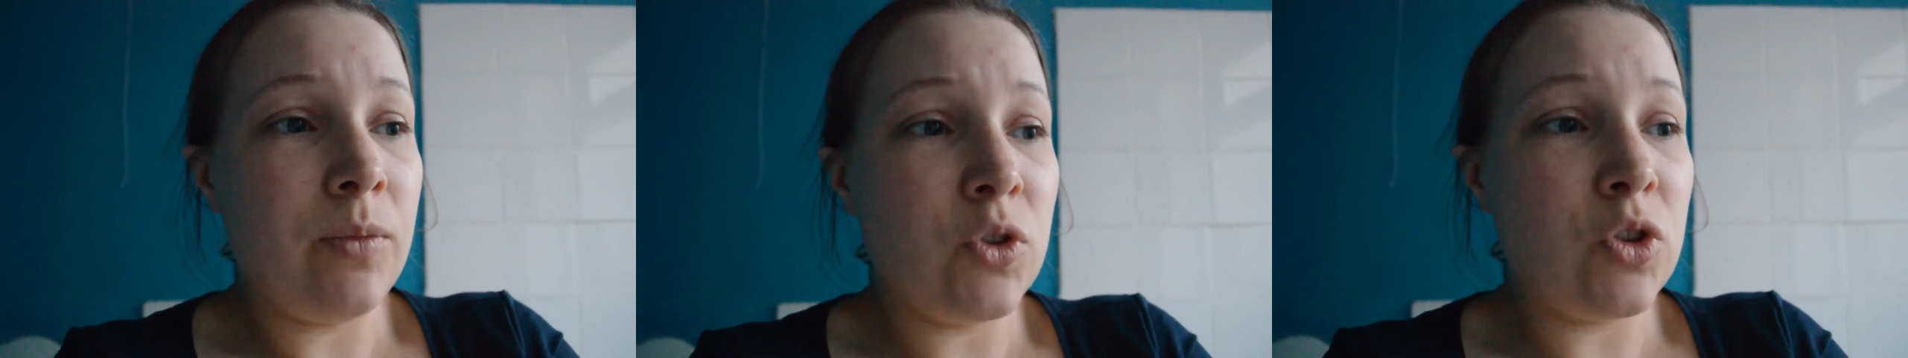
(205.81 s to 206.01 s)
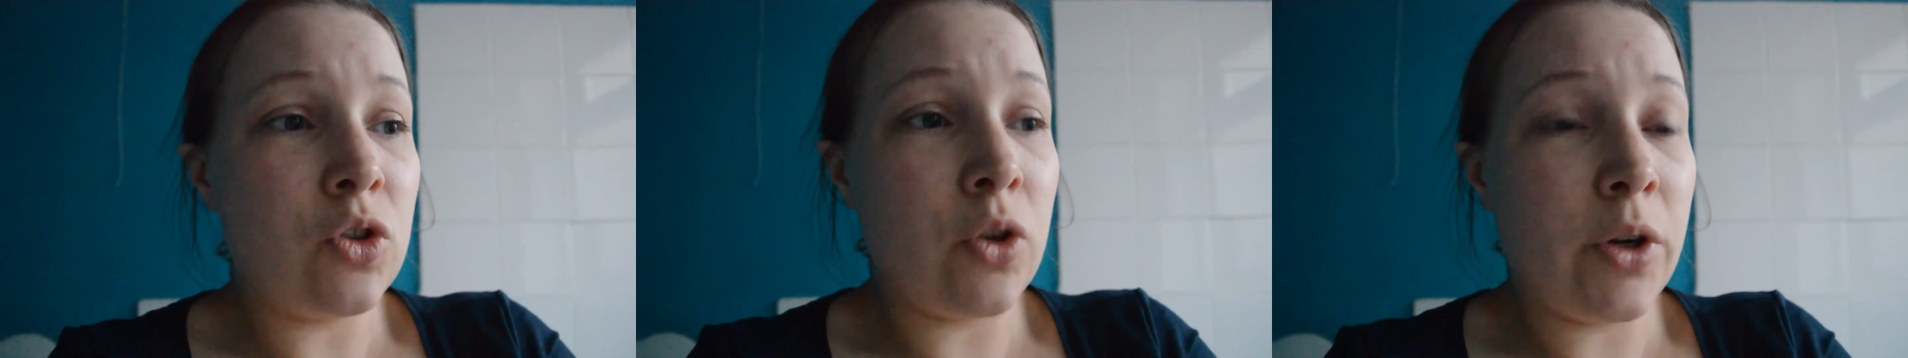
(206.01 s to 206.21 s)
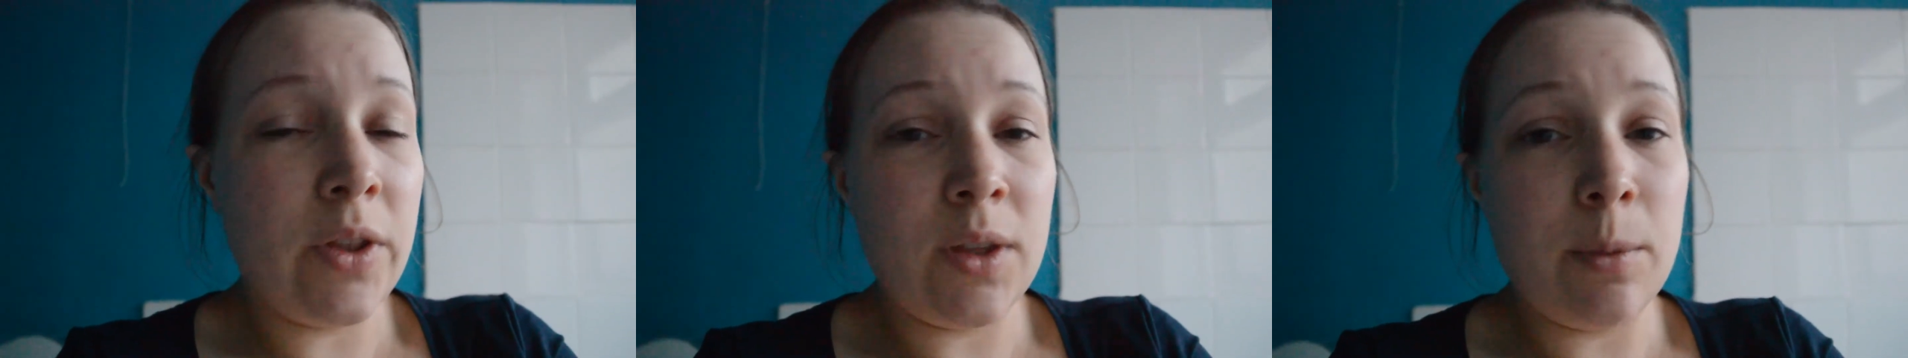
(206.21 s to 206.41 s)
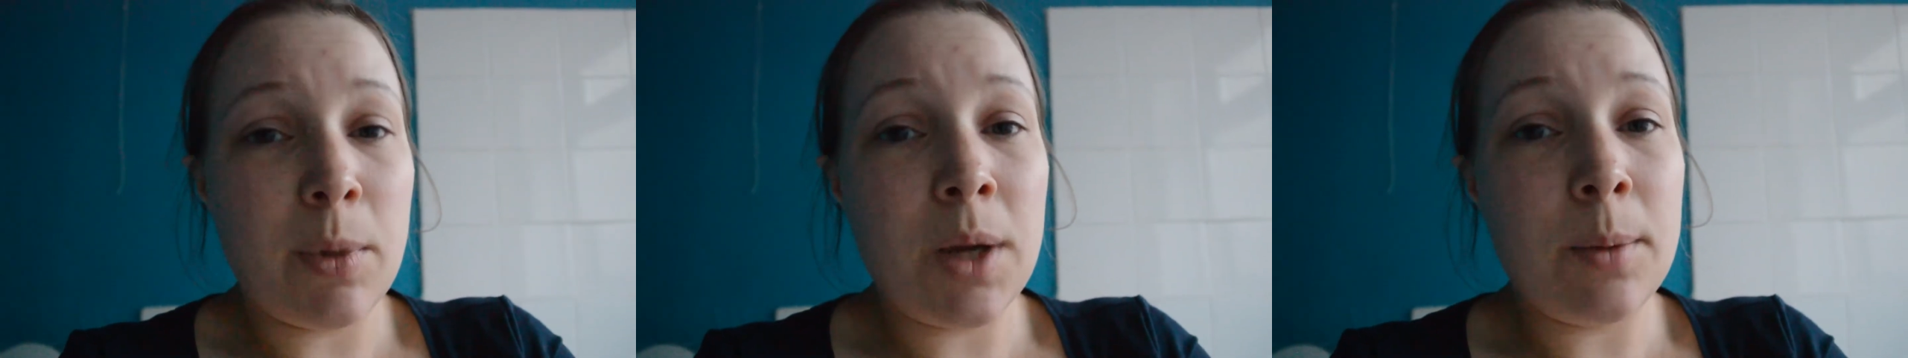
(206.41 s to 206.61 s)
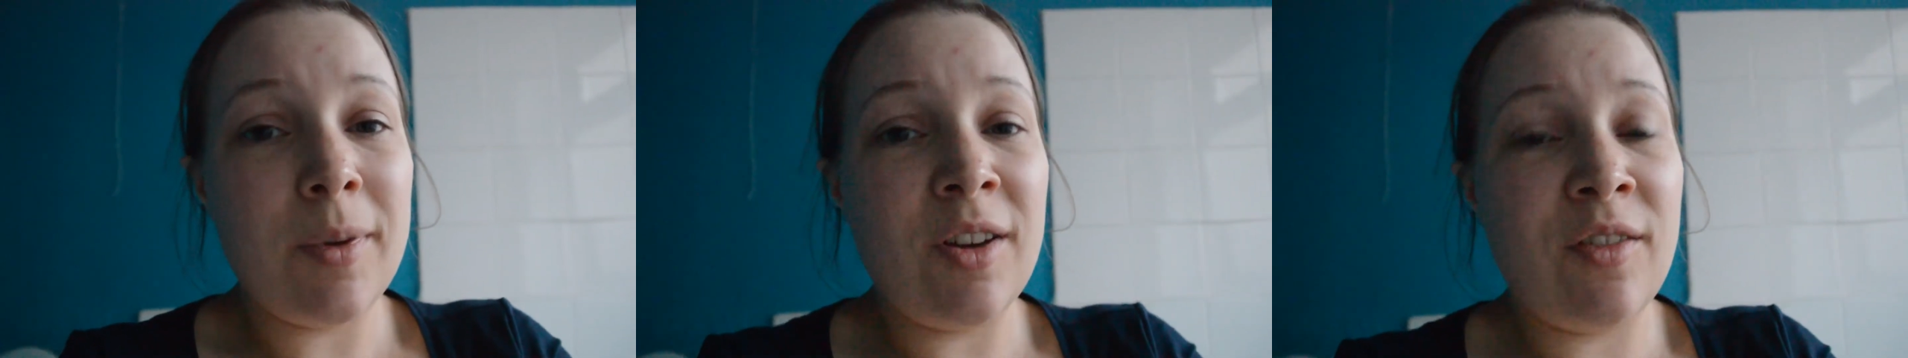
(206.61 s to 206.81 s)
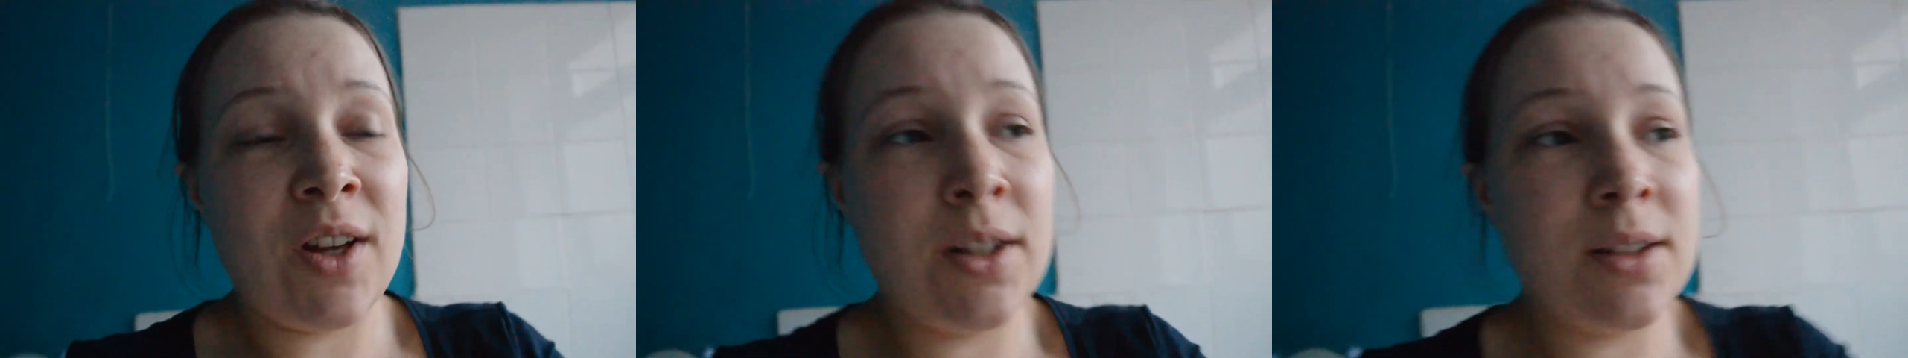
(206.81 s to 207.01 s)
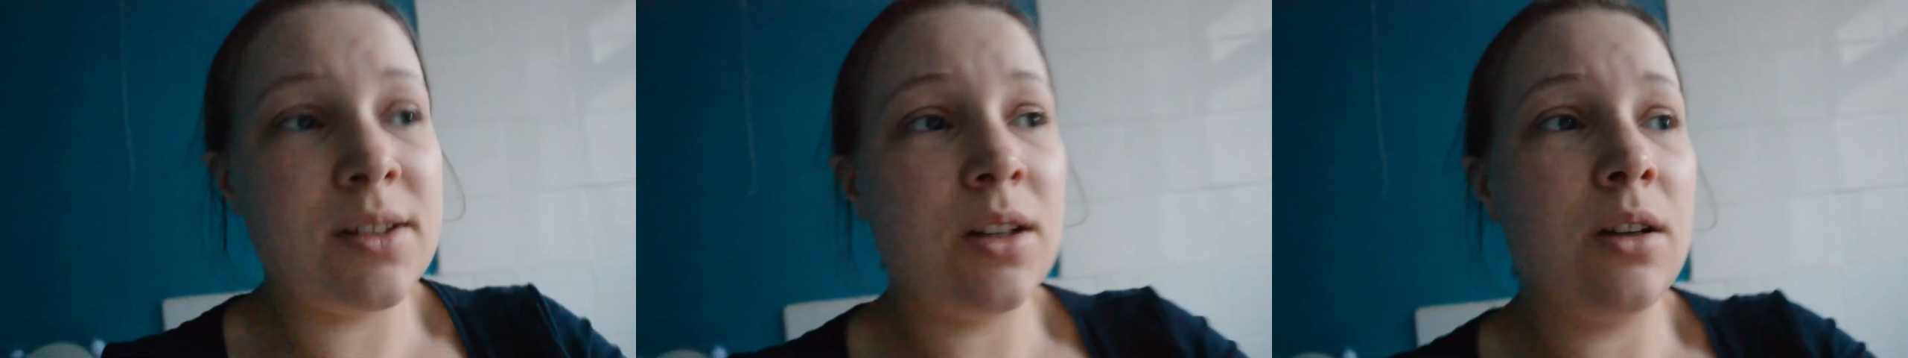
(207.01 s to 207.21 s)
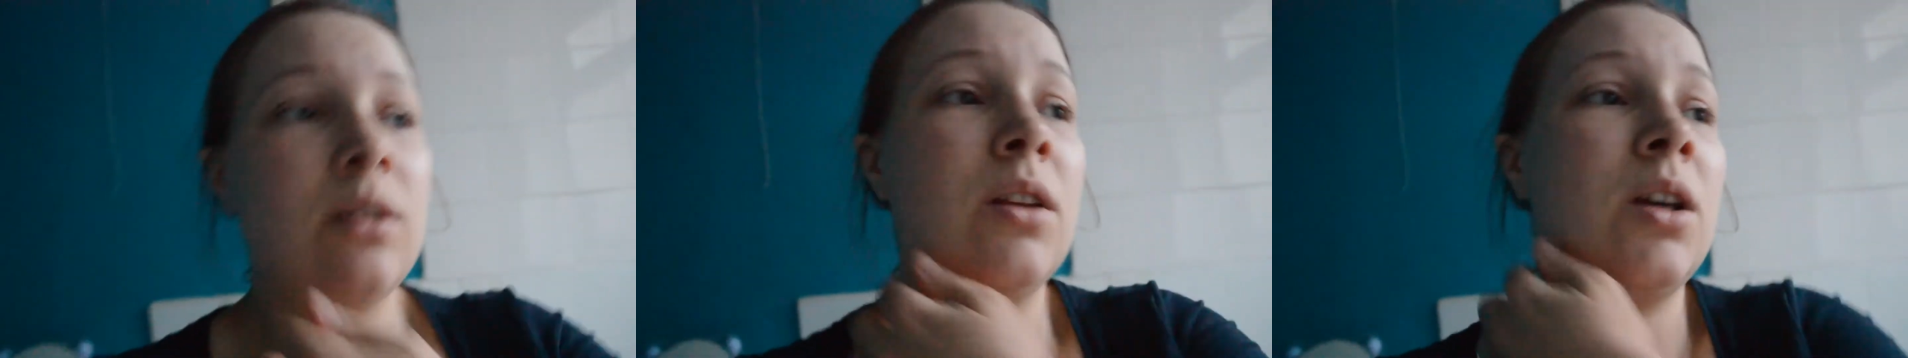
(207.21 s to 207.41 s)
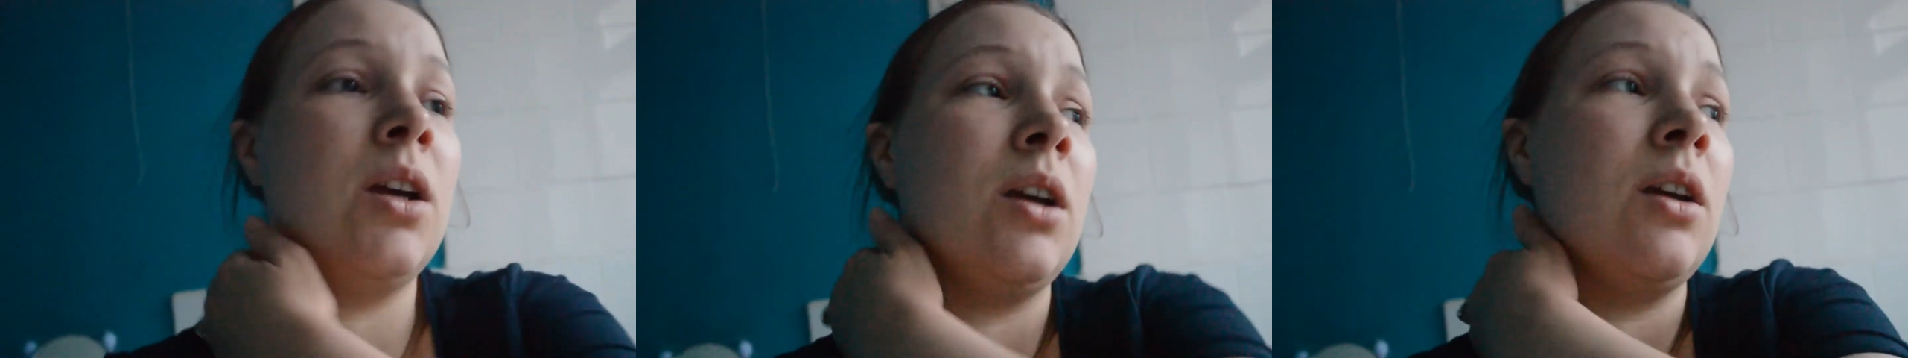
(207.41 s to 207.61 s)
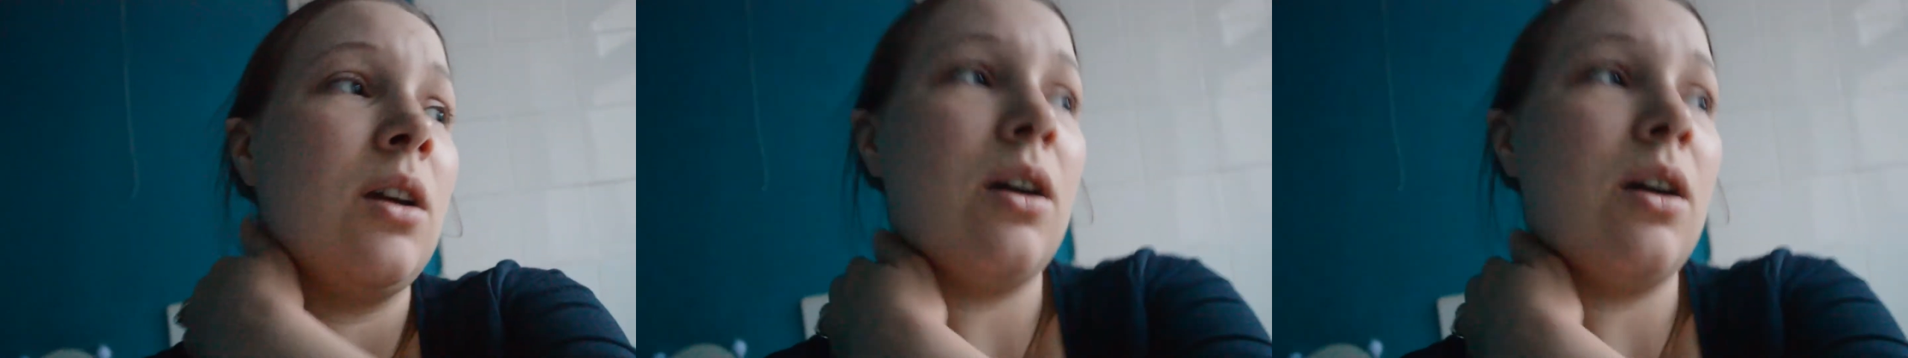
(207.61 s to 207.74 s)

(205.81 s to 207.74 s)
during the baby events, don't they?